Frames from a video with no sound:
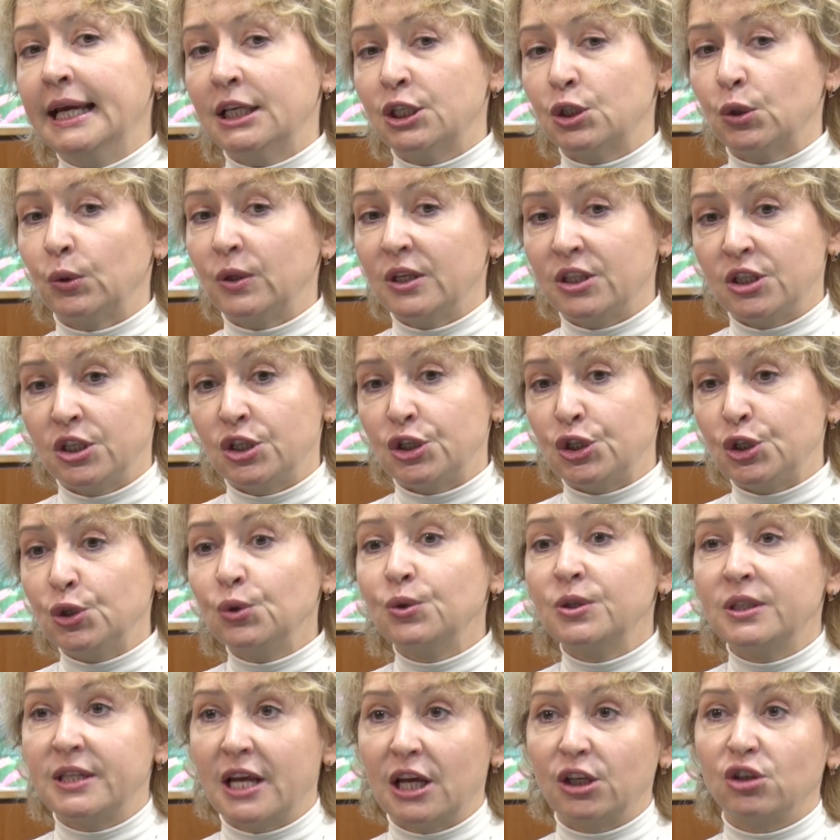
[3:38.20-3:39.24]
So this is
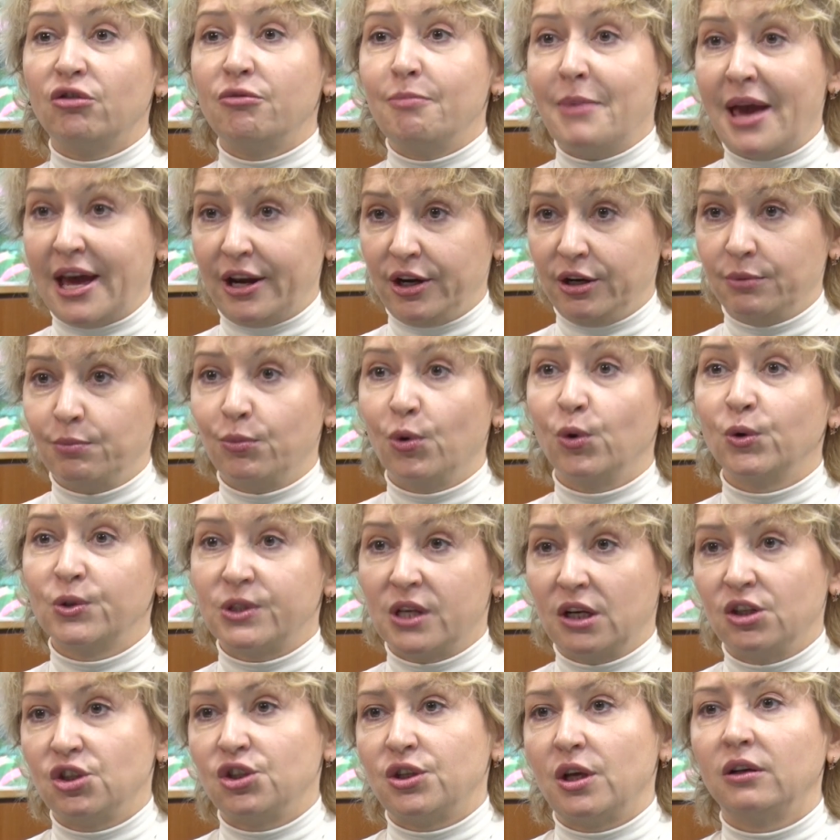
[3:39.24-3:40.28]
new state of matter,
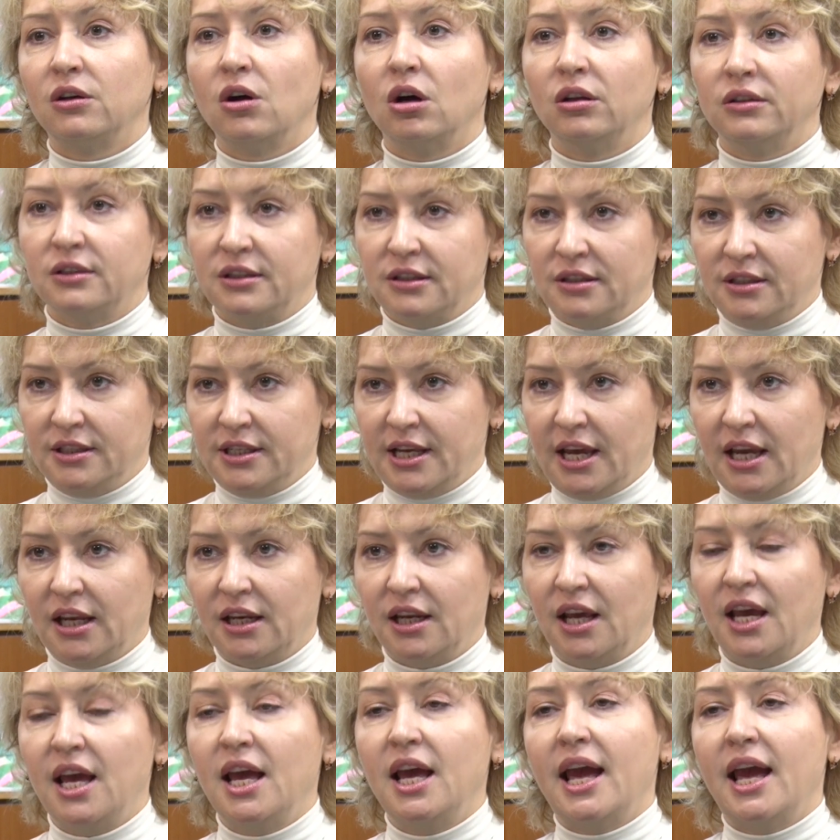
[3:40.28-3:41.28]
Bose-Einstein condensate.